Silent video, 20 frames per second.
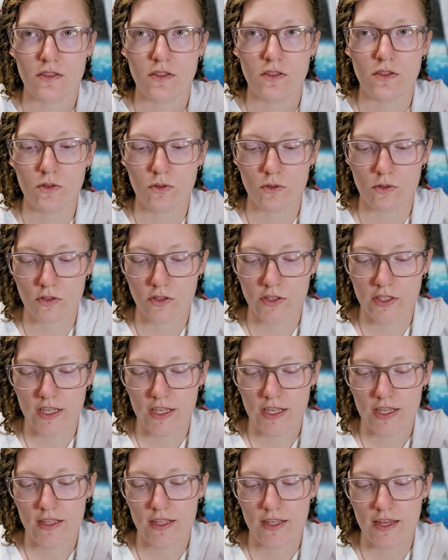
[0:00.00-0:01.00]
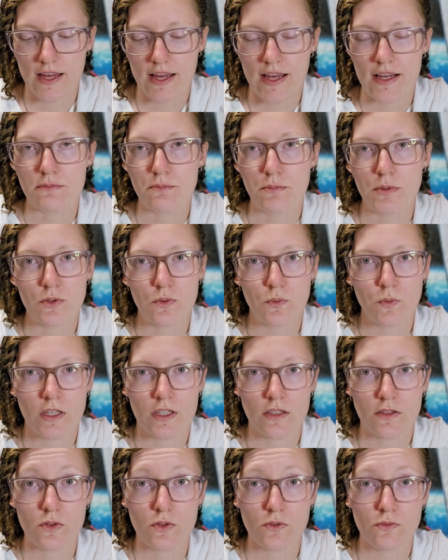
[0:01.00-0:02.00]
you're looking at
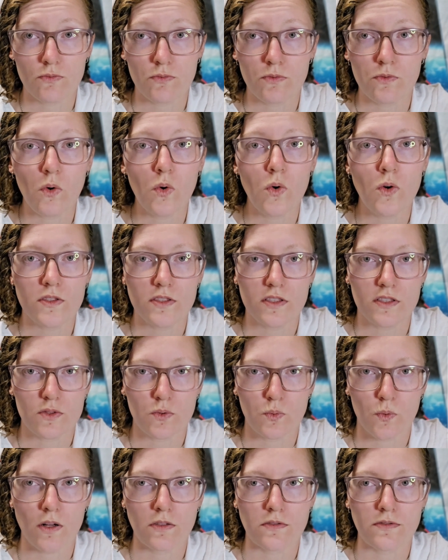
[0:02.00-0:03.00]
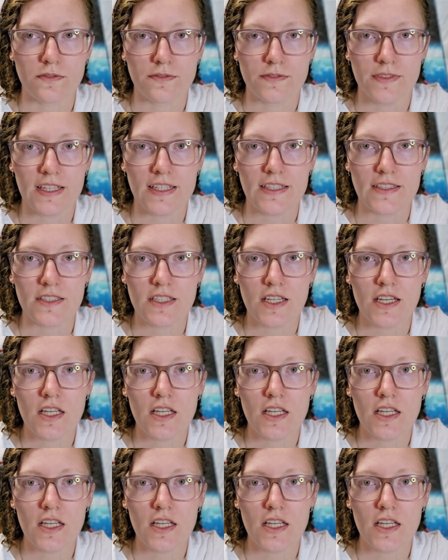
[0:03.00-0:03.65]
between 4 to 12 feet